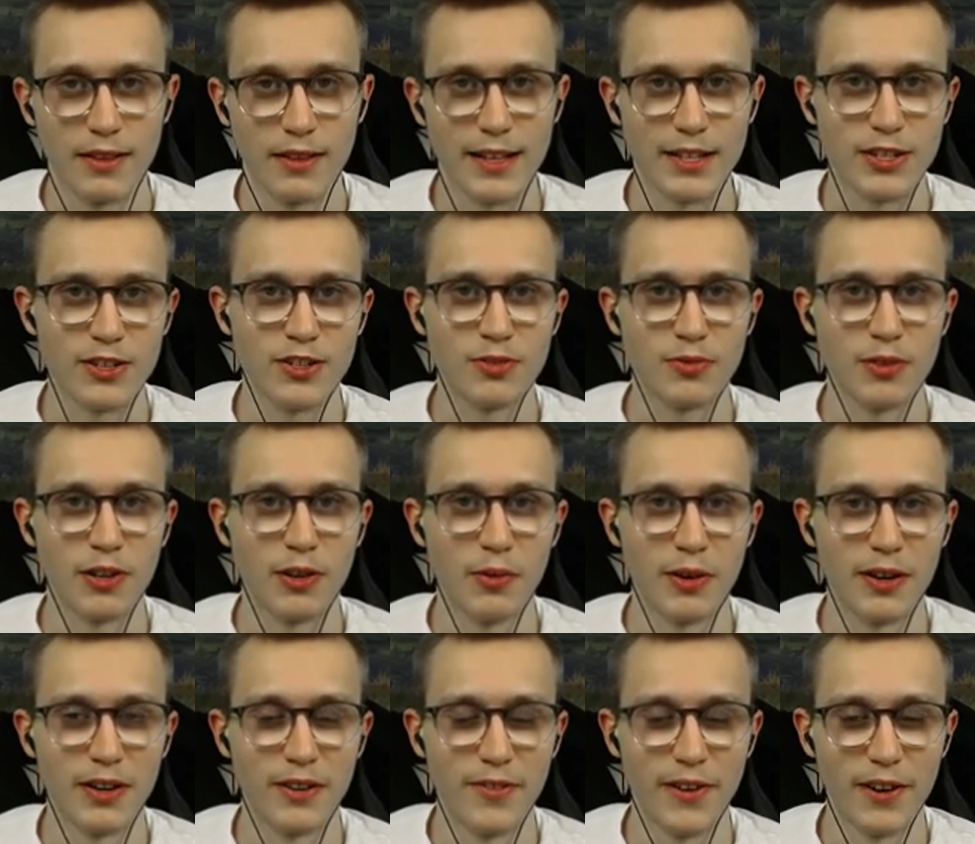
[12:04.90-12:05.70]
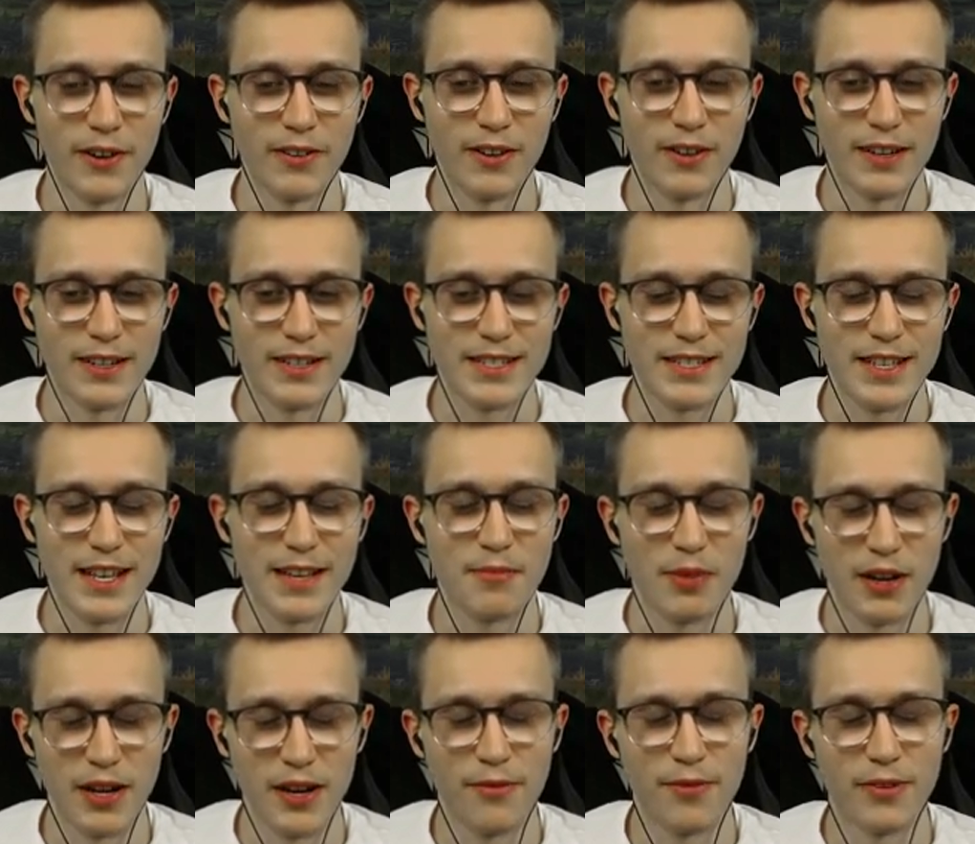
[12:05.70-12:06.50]
That's just what I wanted to very quickly
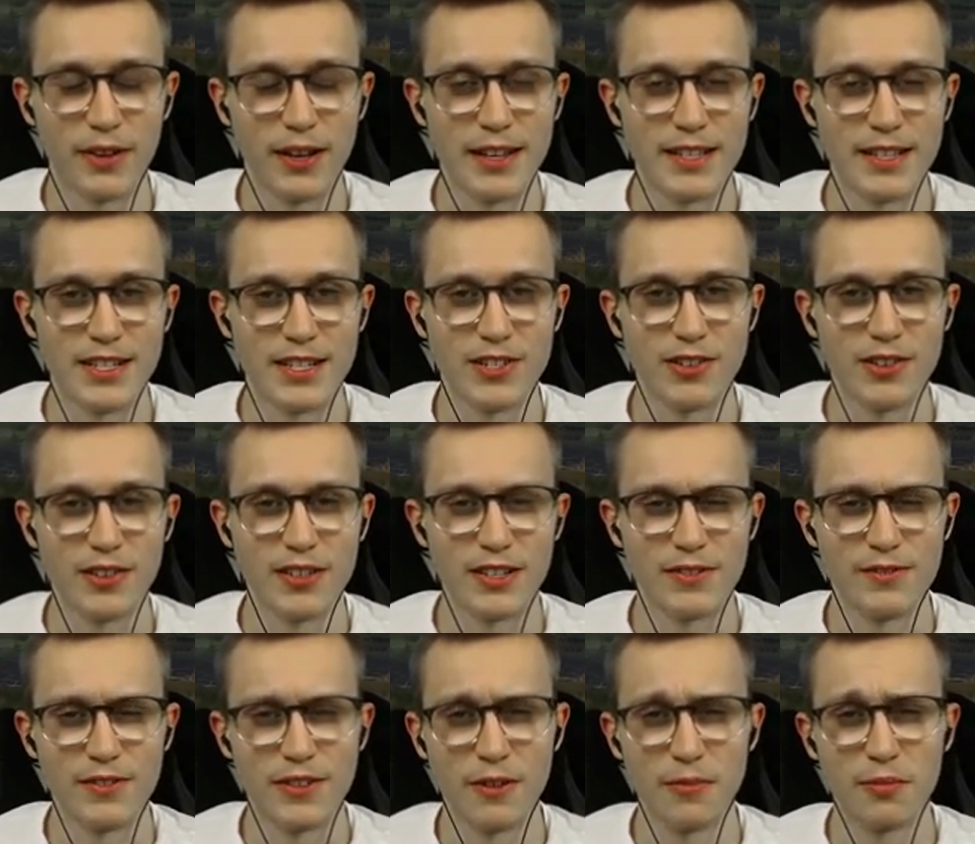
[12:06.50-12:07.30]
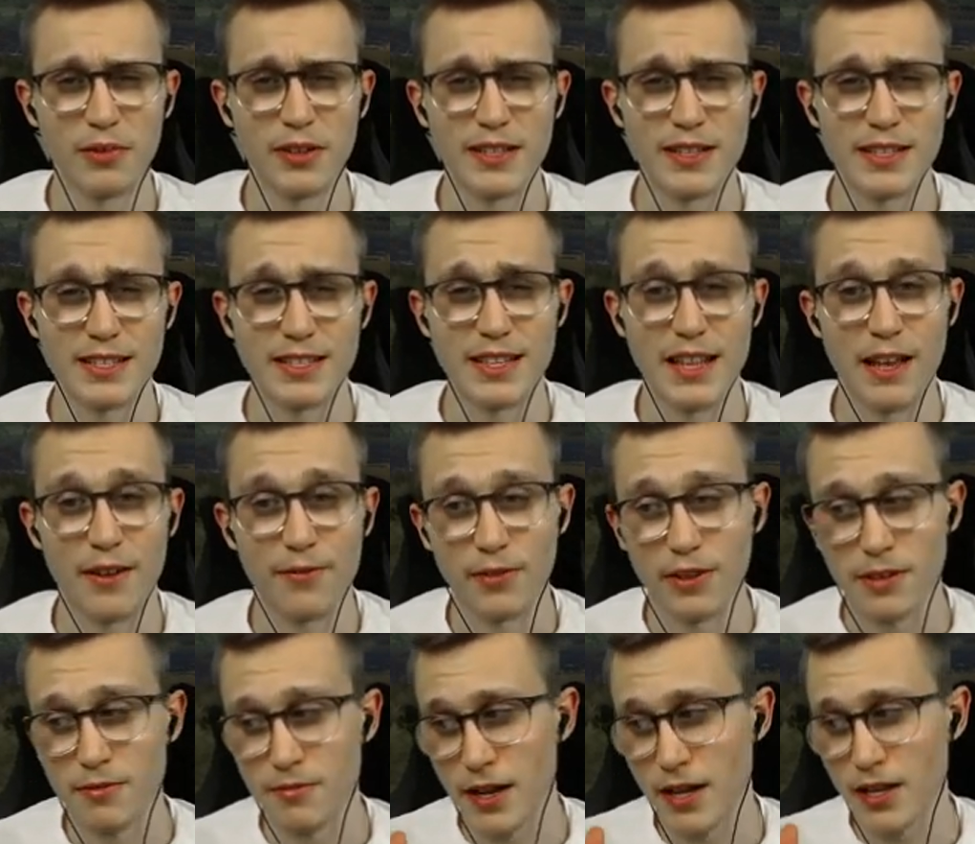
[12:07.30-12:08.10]
say. But if you guys enjoyed this video, please
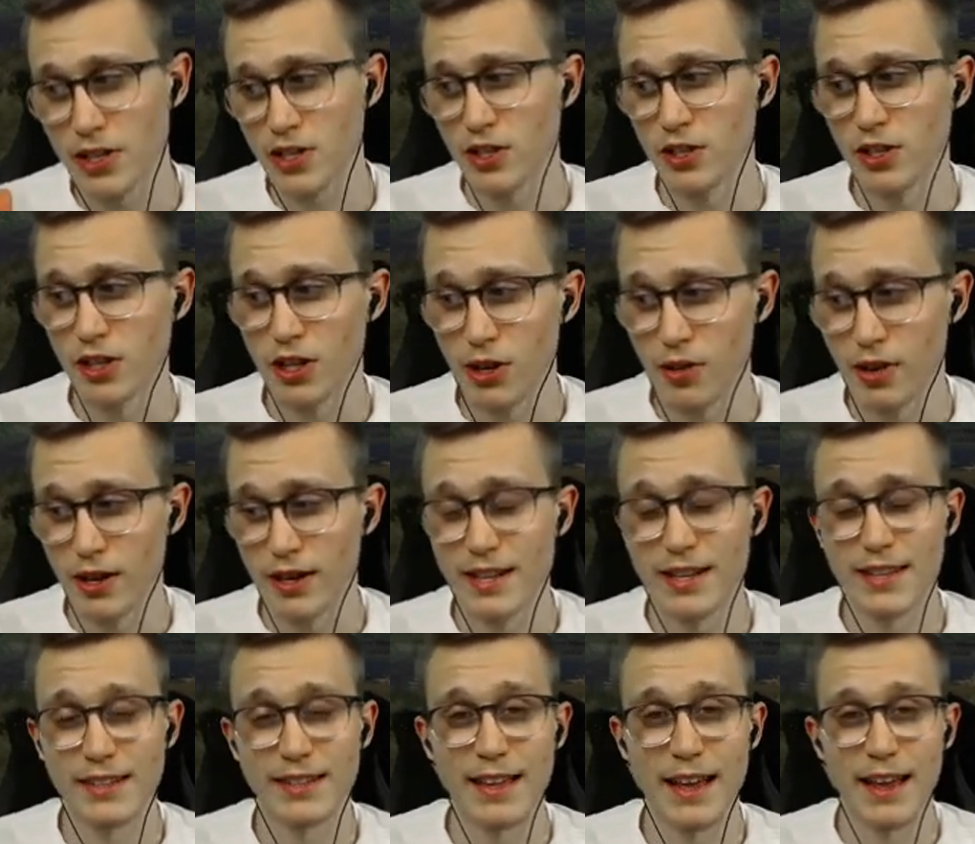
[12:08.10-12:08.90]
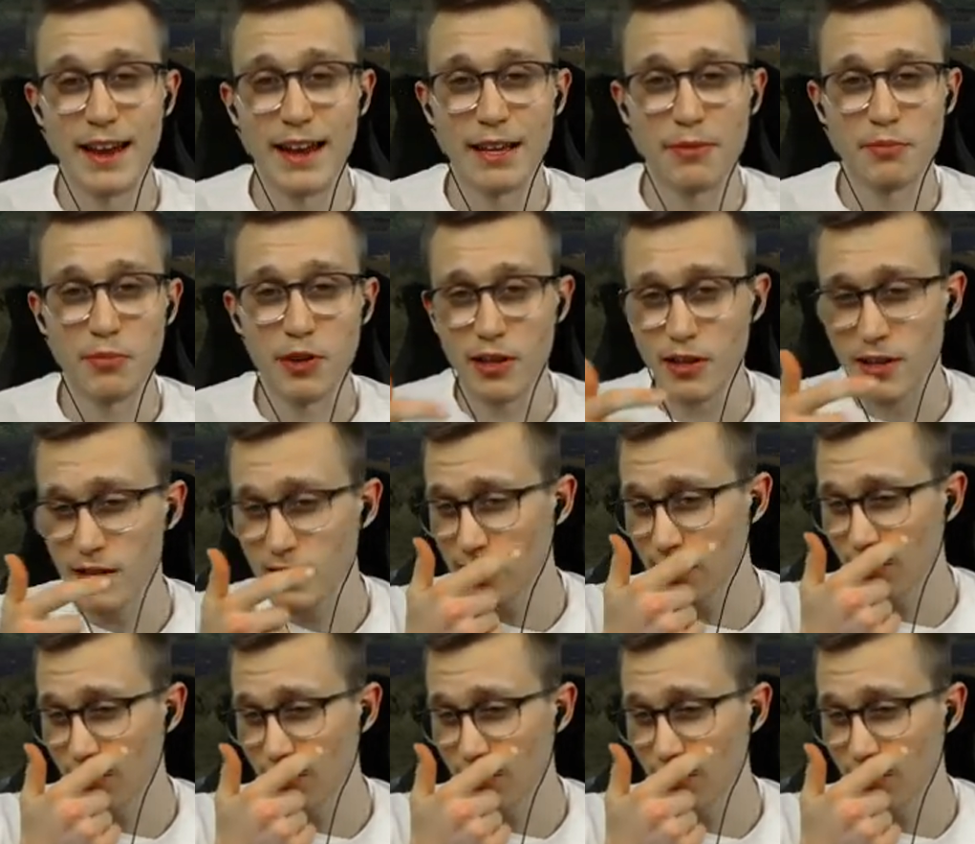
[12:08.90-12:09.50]
definitely make sure to go ahead and hit that like button,